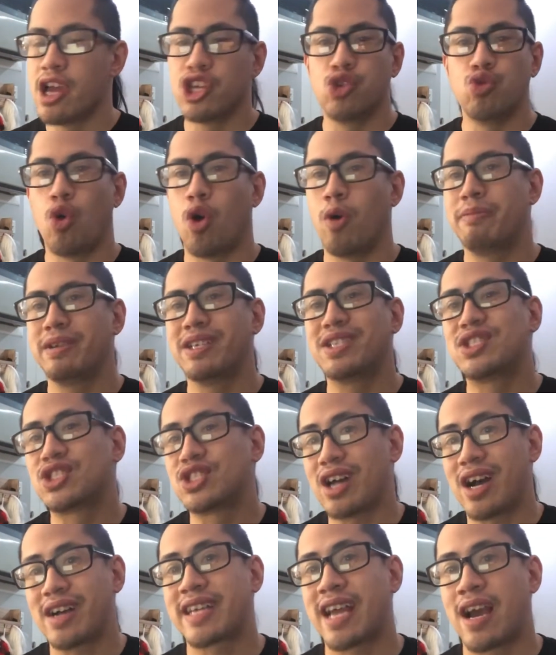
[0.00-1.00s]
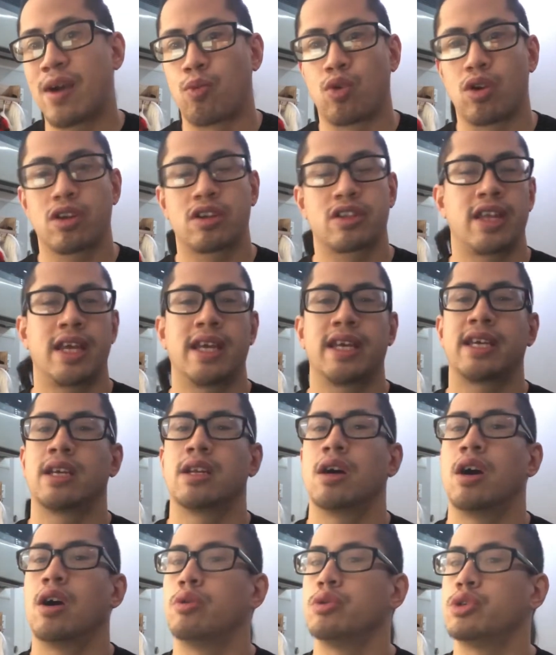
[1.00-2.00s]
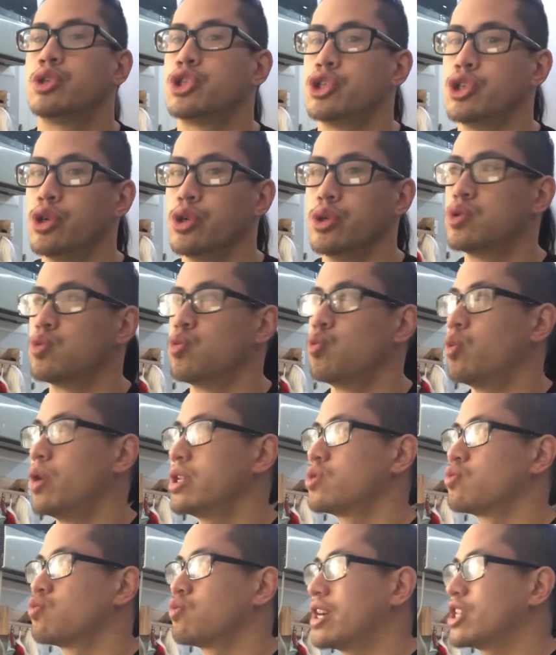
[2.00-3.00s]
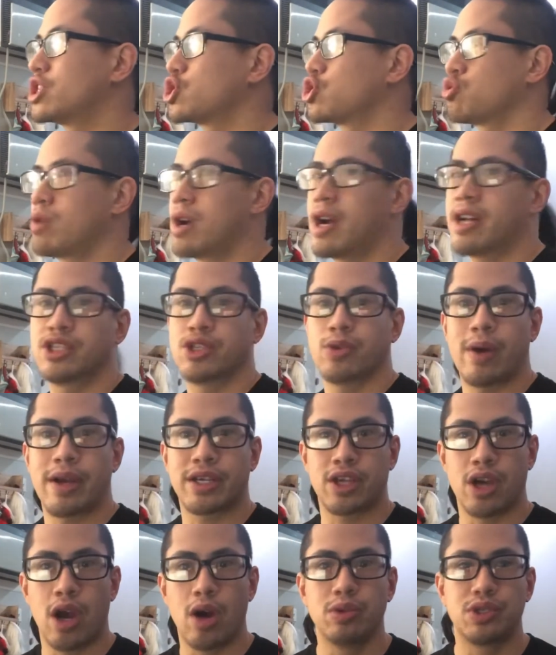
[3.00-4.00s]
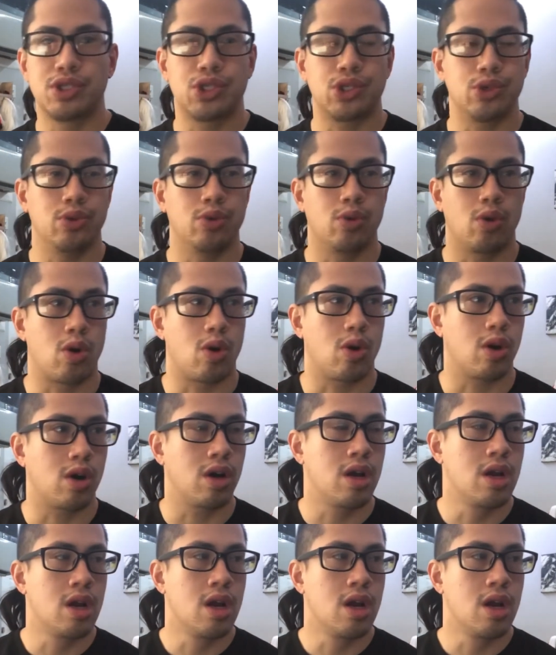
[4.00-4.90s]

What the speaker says: You won't be stuck at work thinking, oh shoot, what restaurant do I go to, or